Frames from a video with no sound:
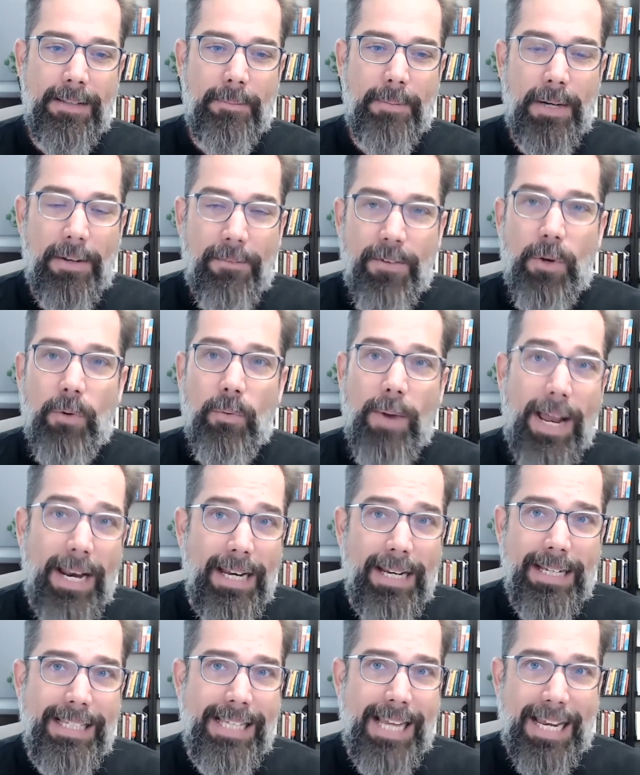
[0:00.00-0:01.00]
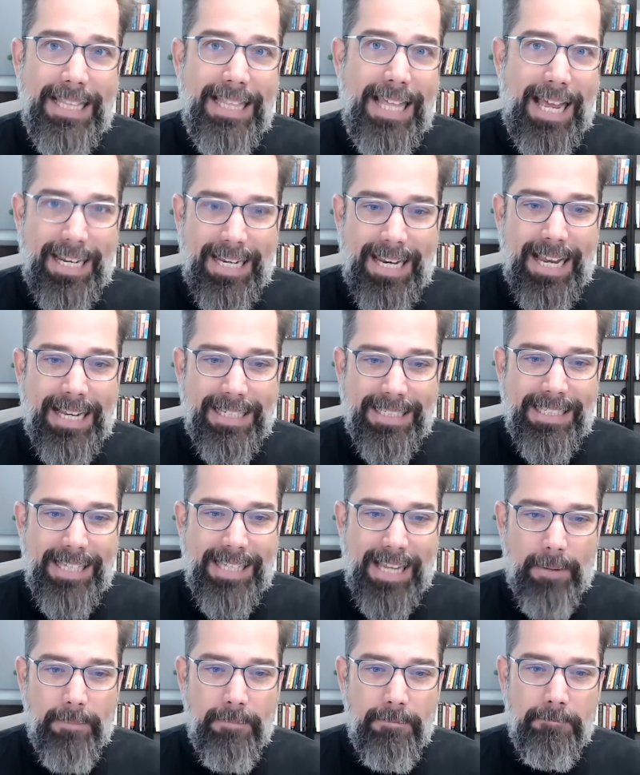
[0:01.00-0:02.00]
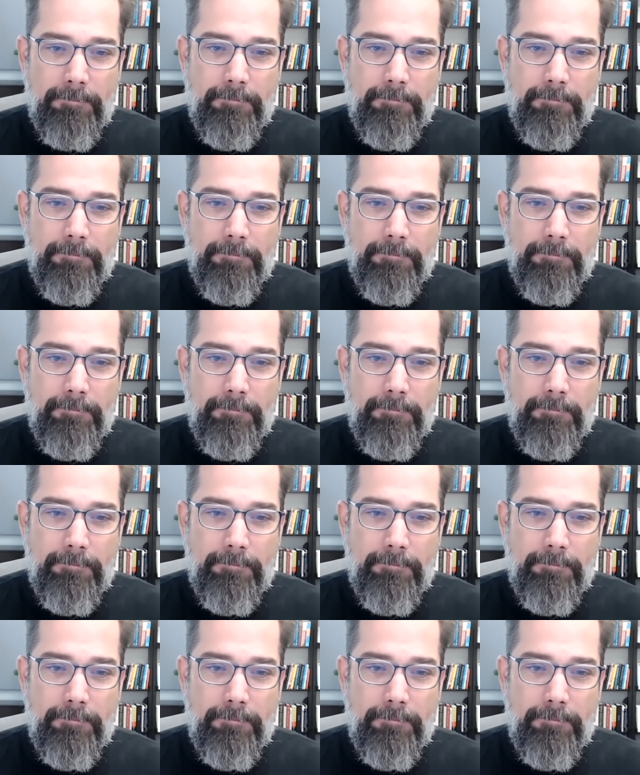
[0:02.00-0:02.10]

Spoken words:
But if you're ready to take that next step,